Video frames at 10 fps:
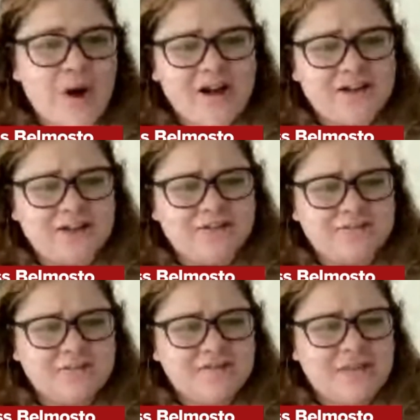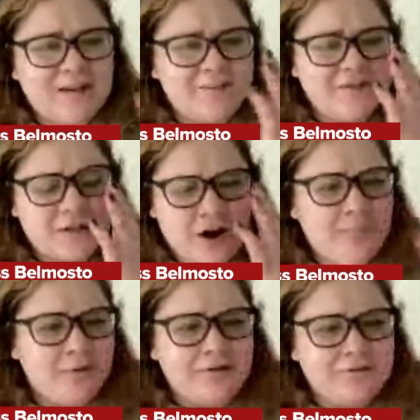water, if that
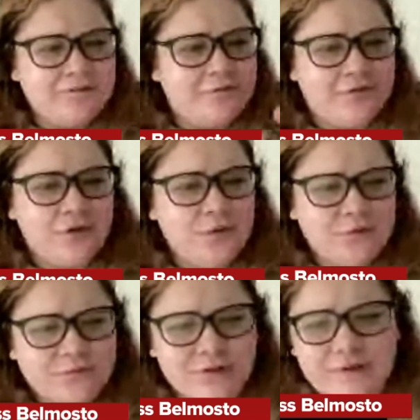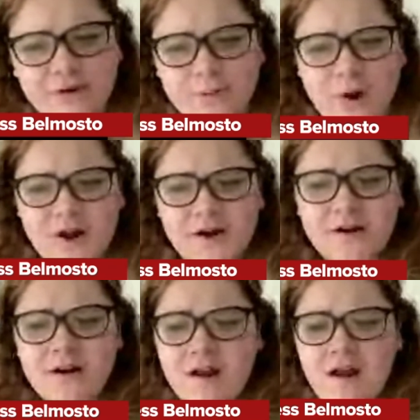tropical fruit flavored
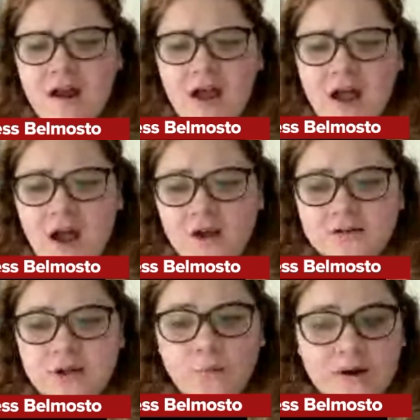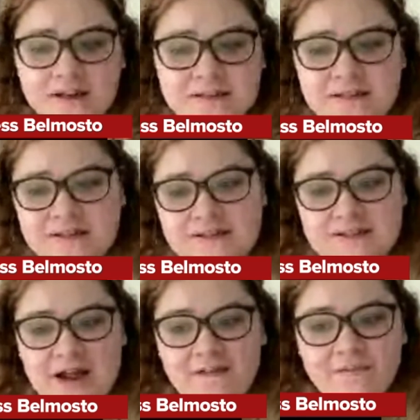water. So what is this
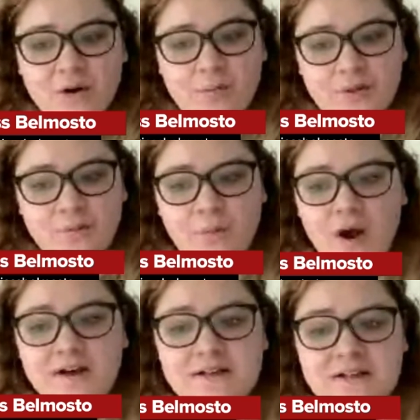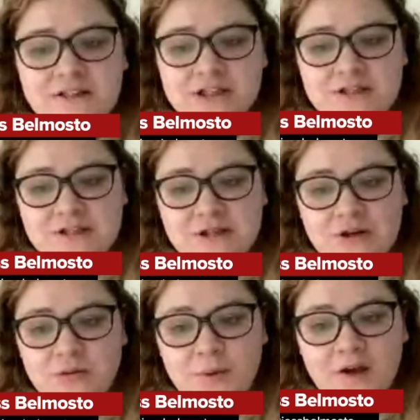stuff? With one delicious
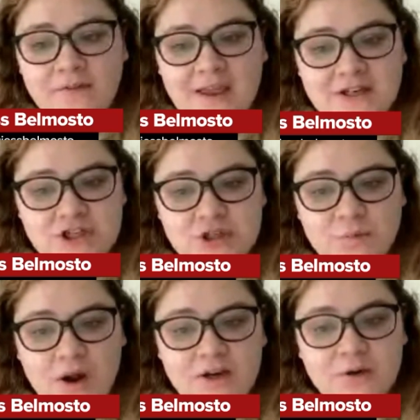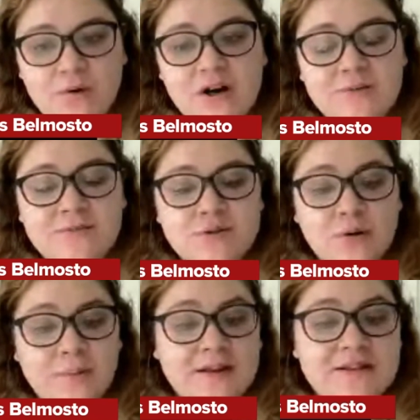scoop of AG1, you are
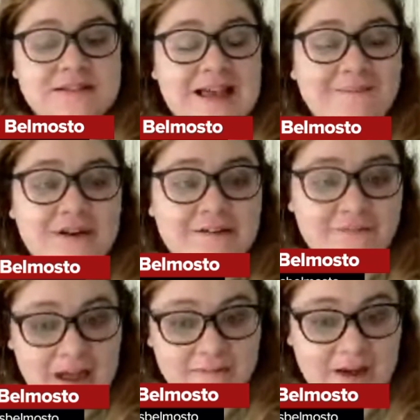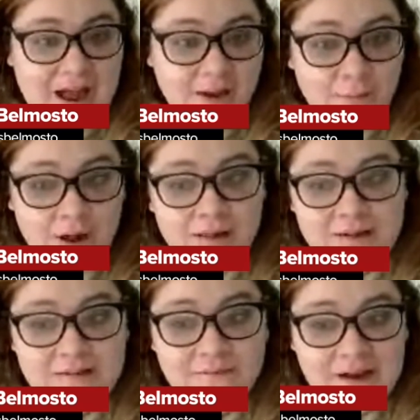absorbing 75
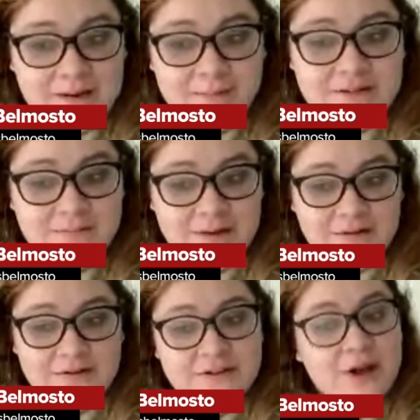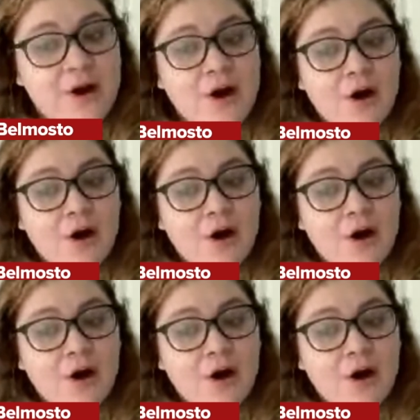high-quality vitamins, minerals,